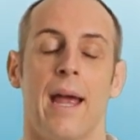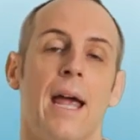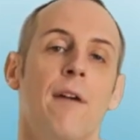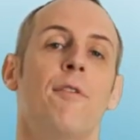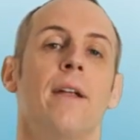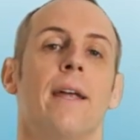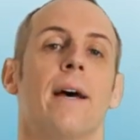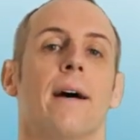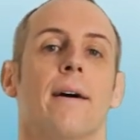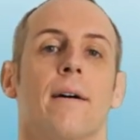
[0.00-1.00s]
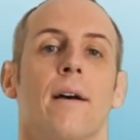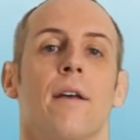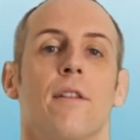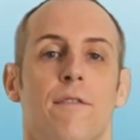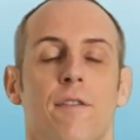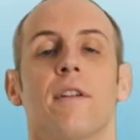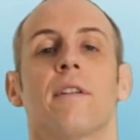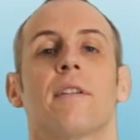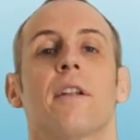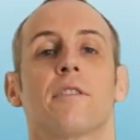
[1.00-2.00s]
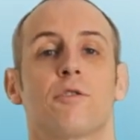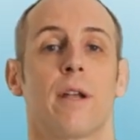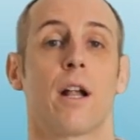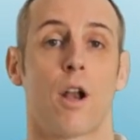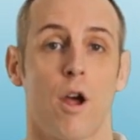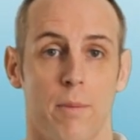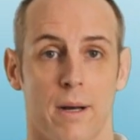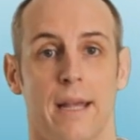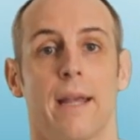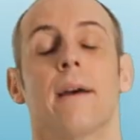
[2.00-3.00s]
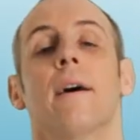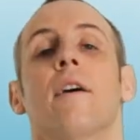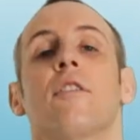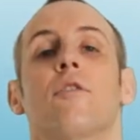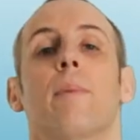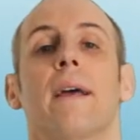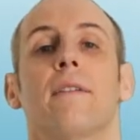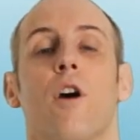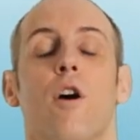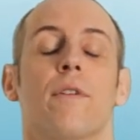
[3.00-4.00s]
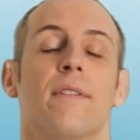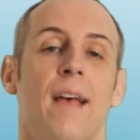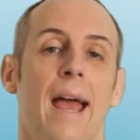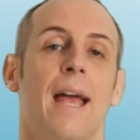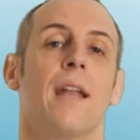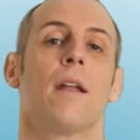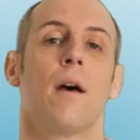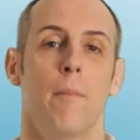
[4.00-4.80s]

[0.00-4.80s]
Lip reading: Every year, the fitness industry globally spends over £10